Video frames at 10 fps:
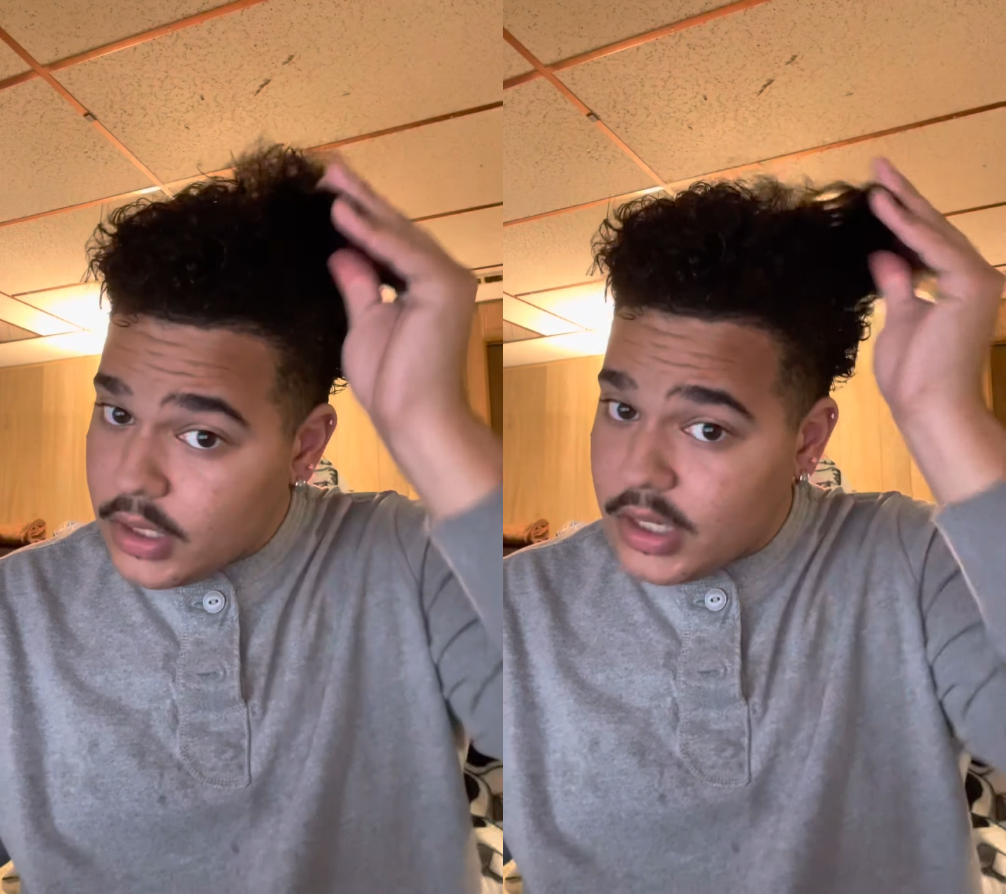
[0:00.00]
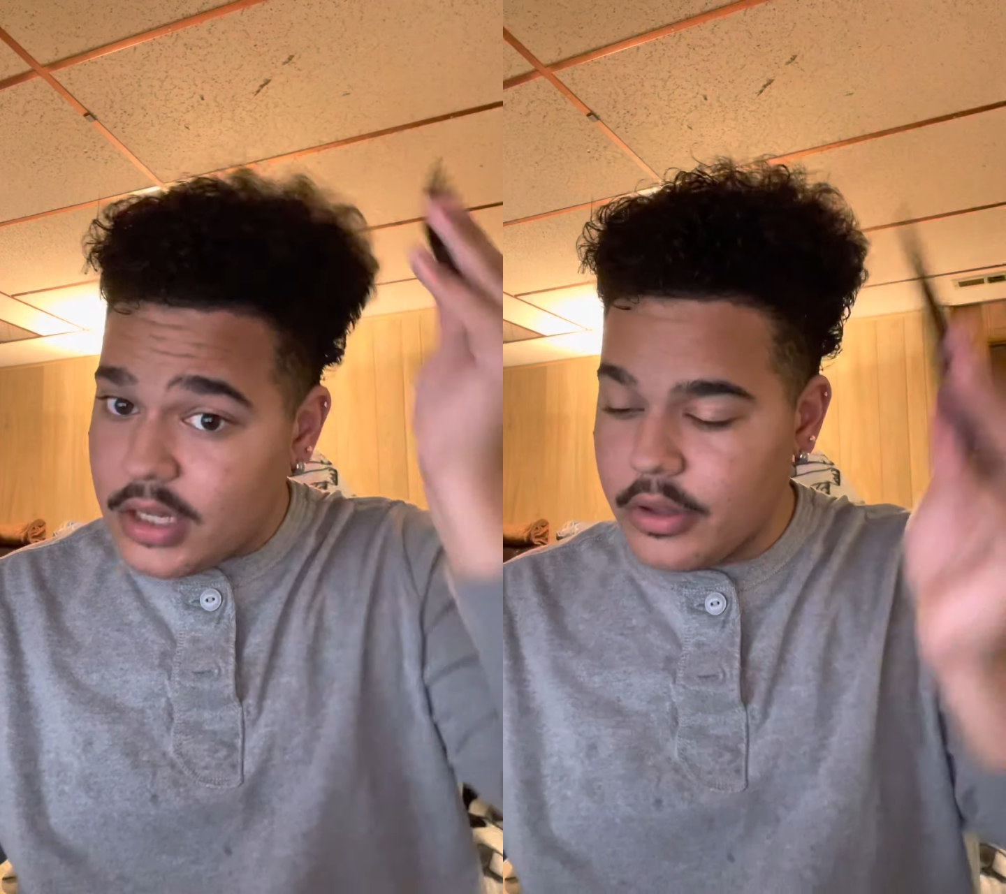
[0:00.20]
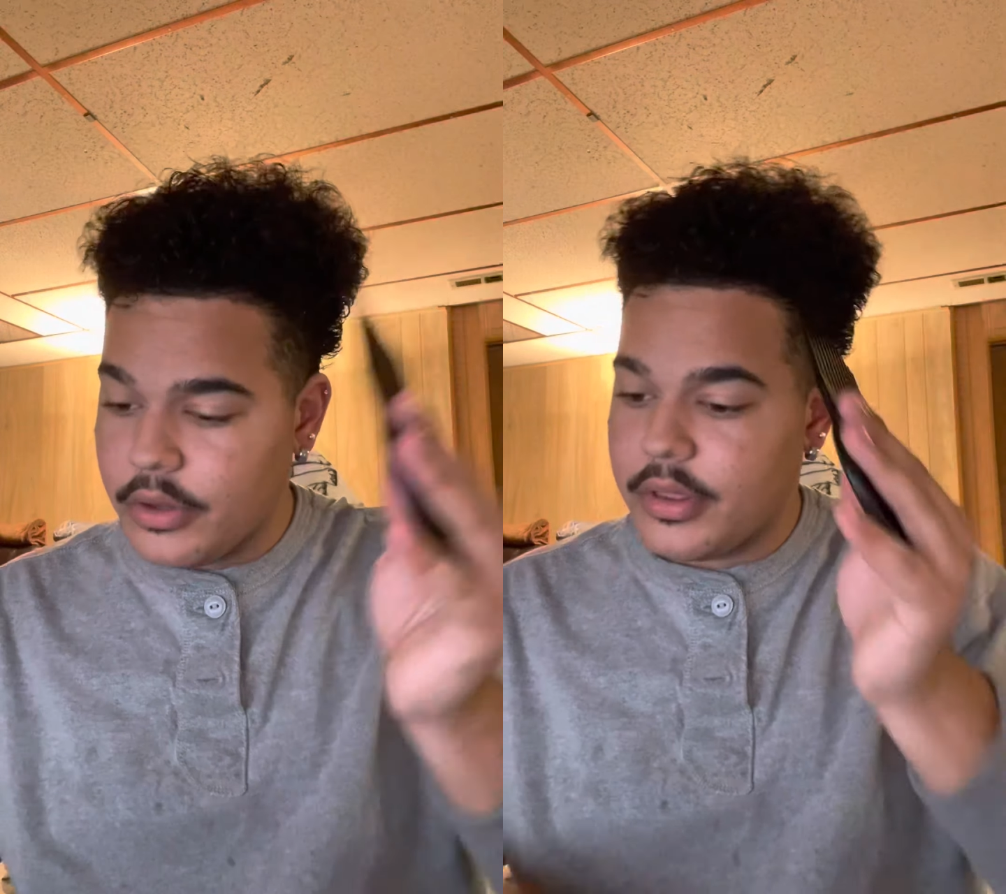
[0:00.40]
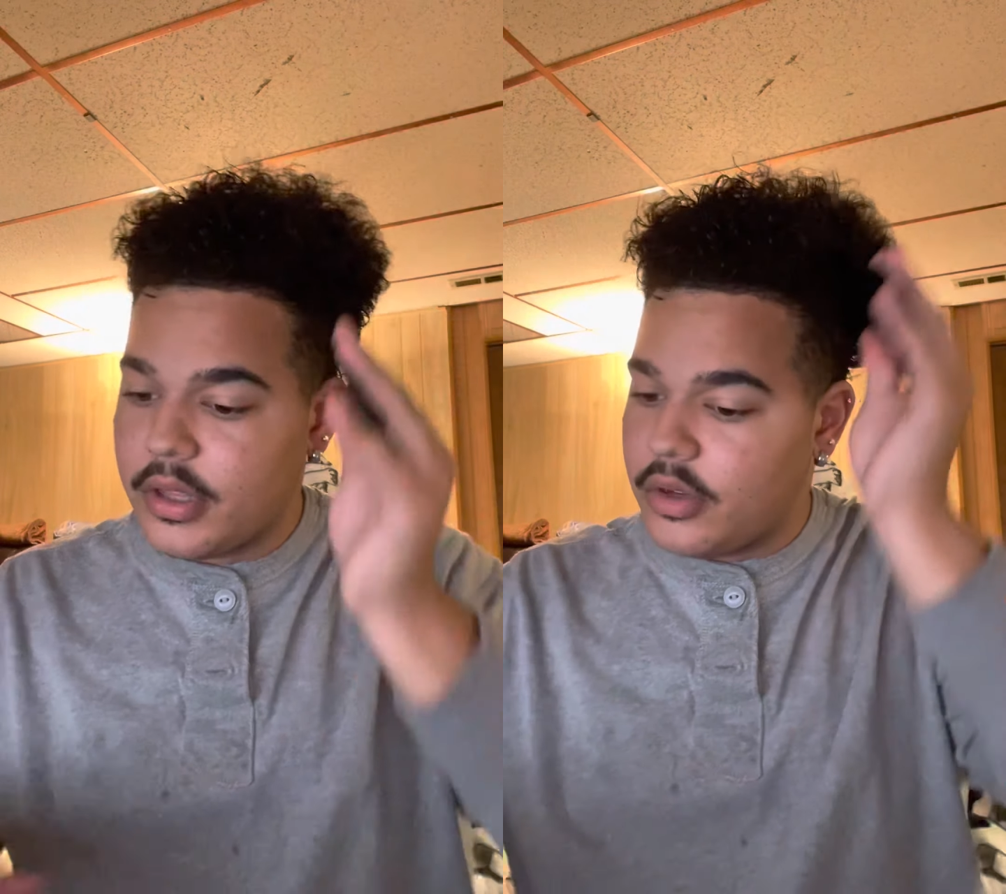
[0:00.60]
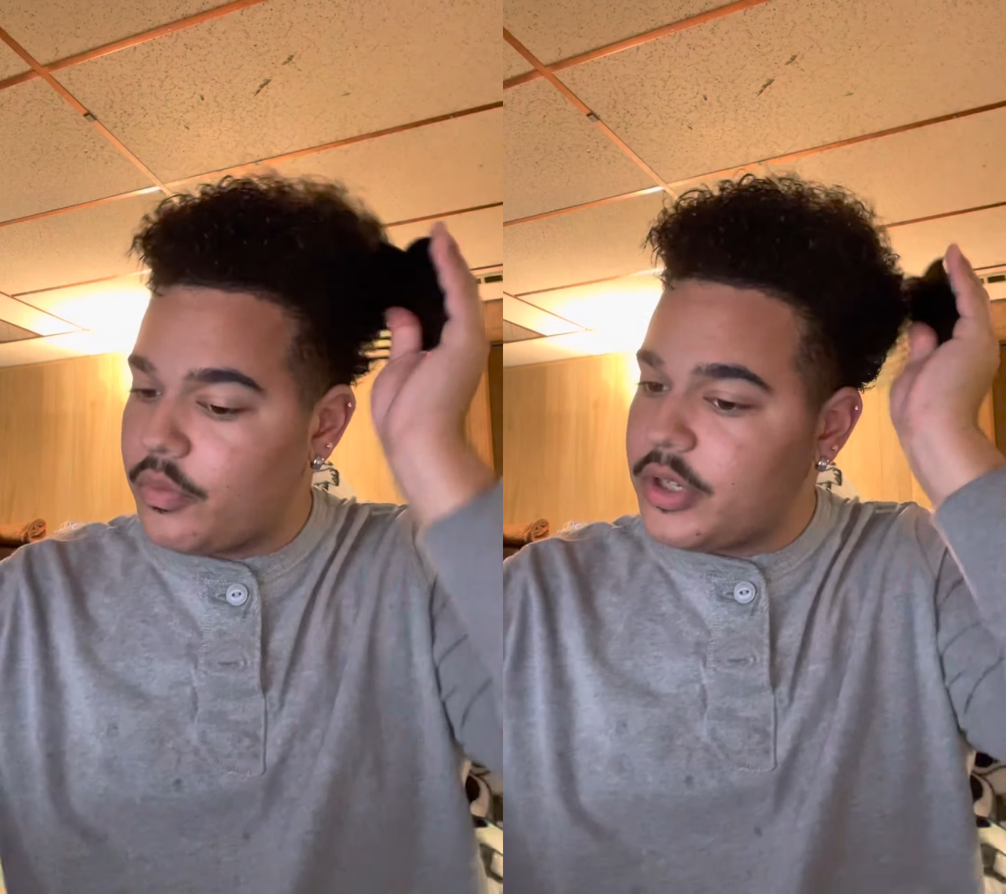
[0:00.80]
Another
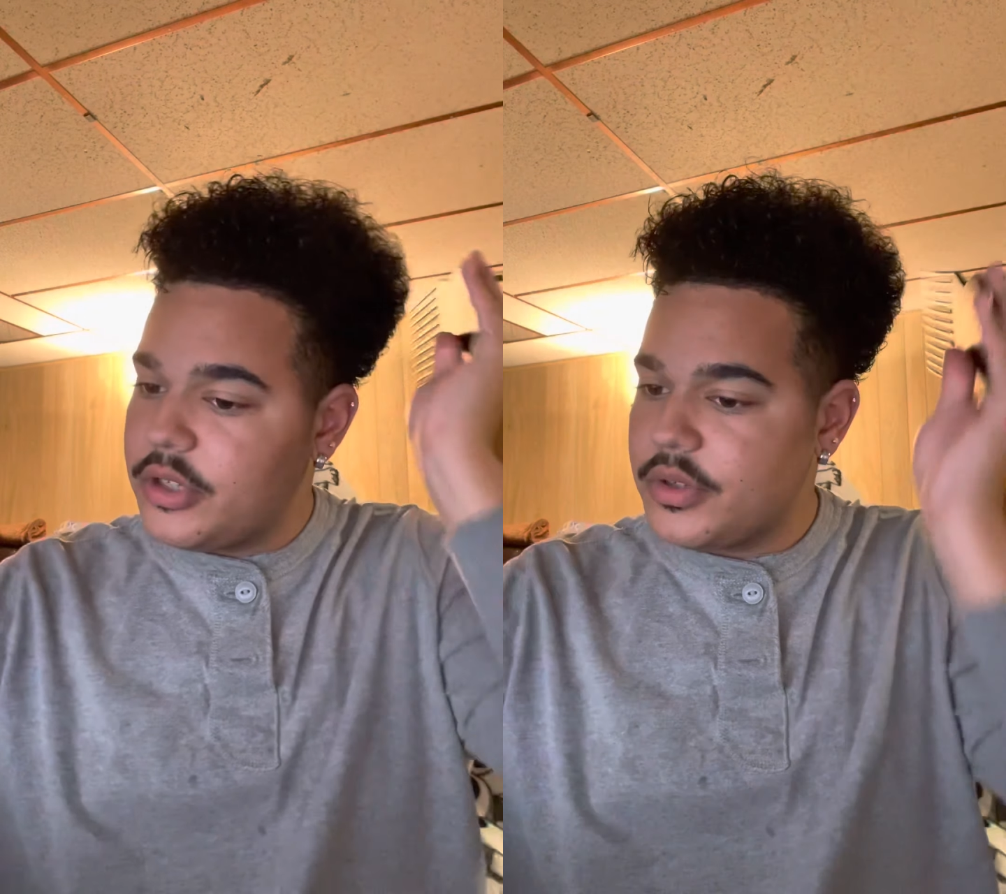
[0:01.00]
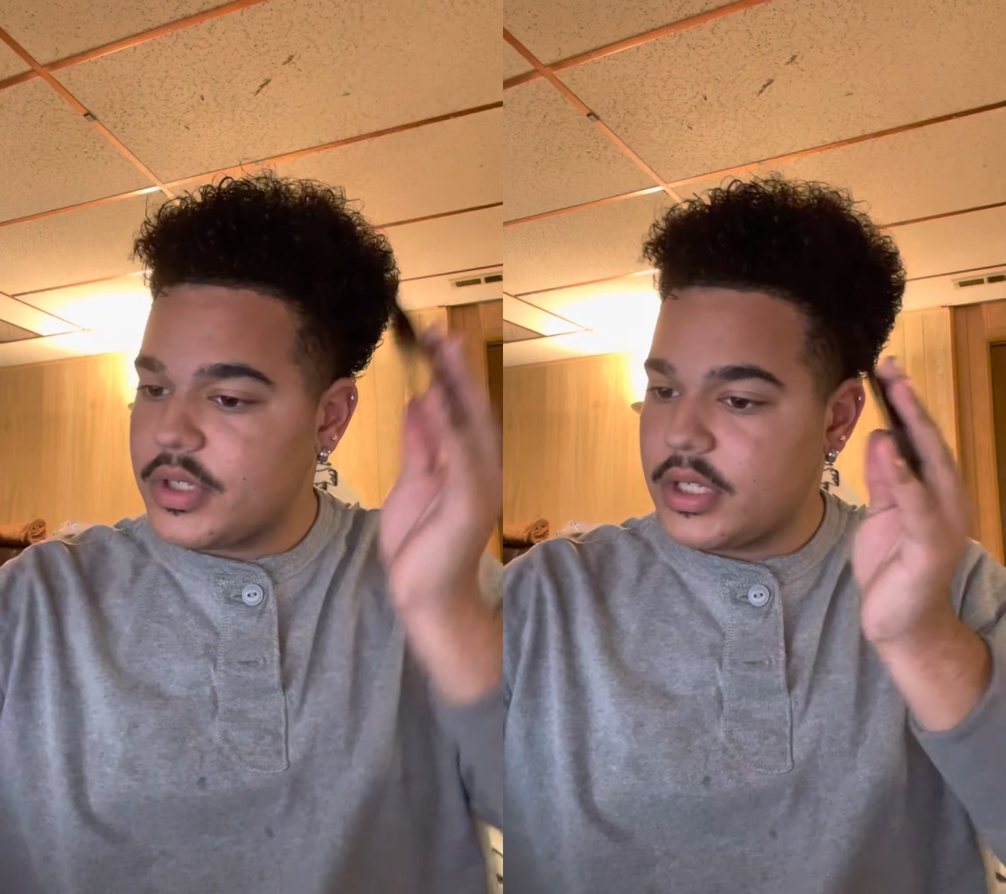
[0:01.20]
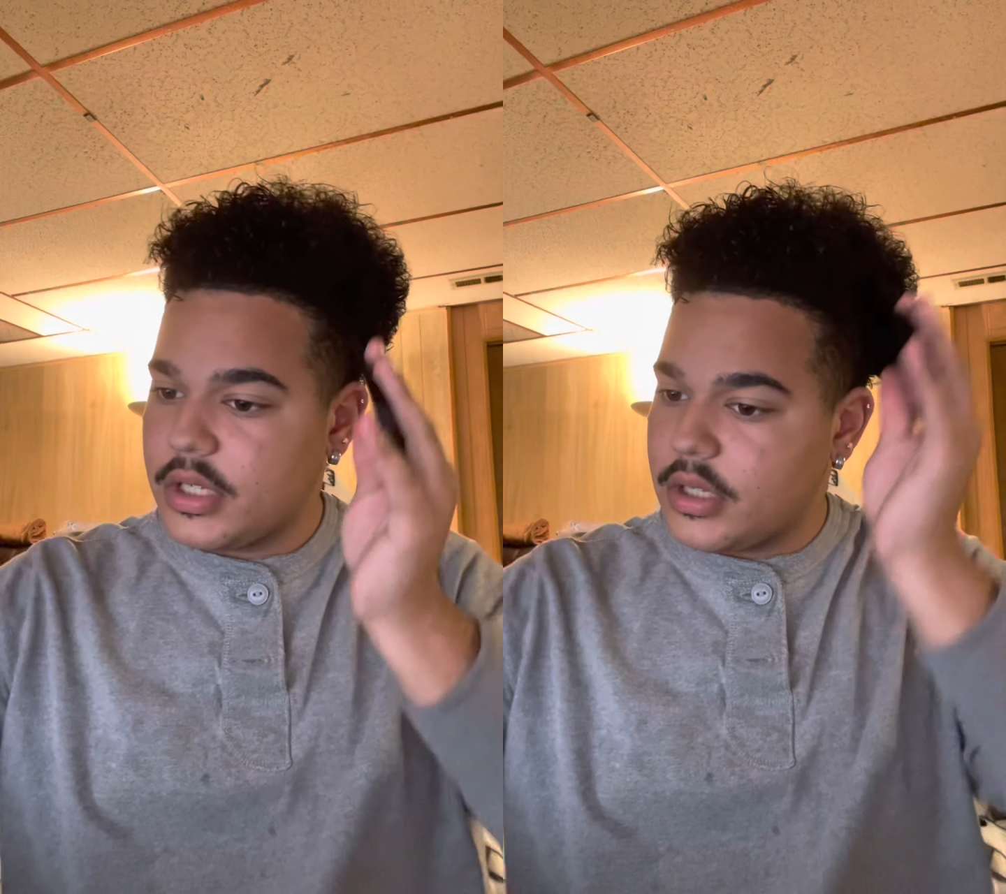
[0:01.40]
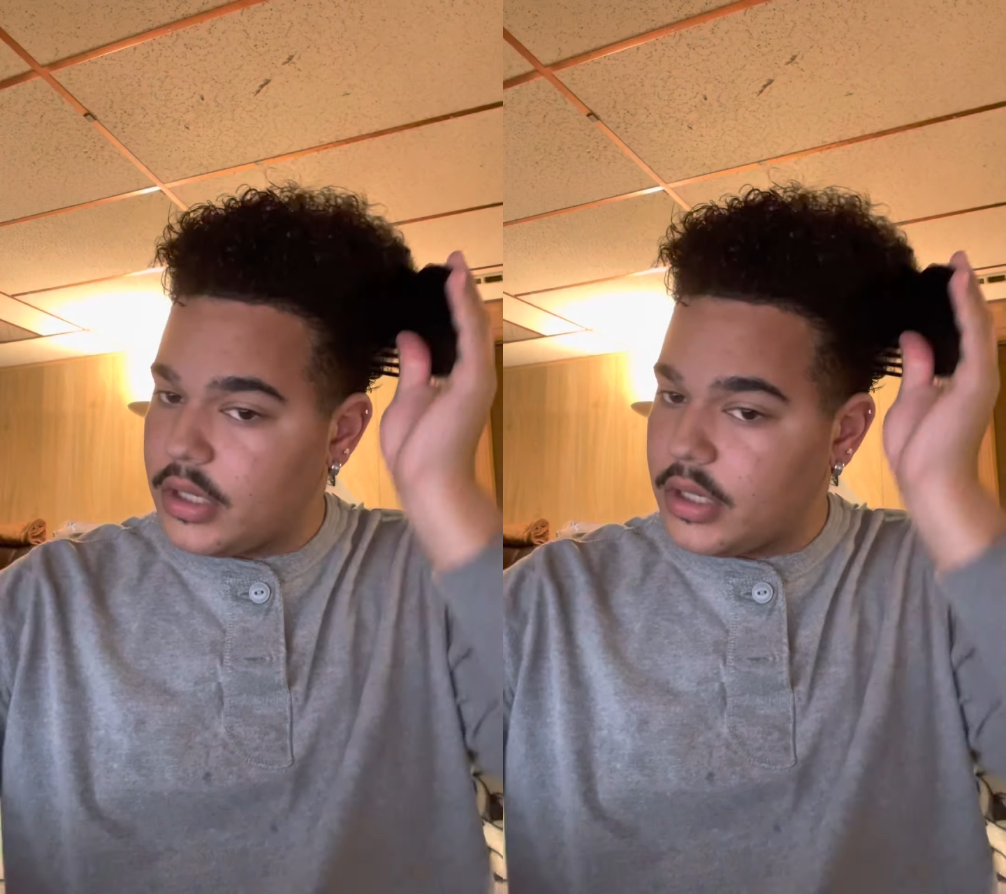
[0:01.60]
thing, when using